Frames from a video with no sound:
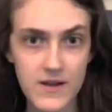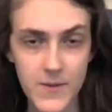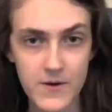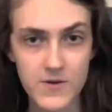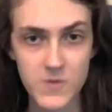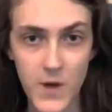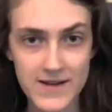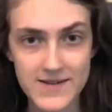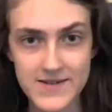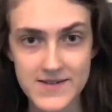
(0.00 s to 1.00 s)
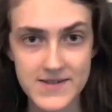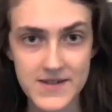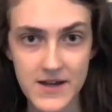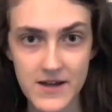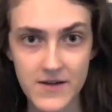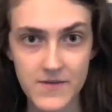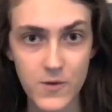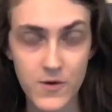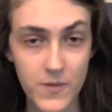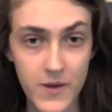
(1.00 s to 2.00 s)
about as wide as
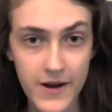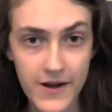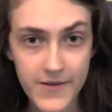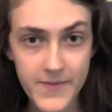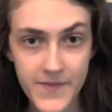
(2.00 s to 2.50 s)
North America.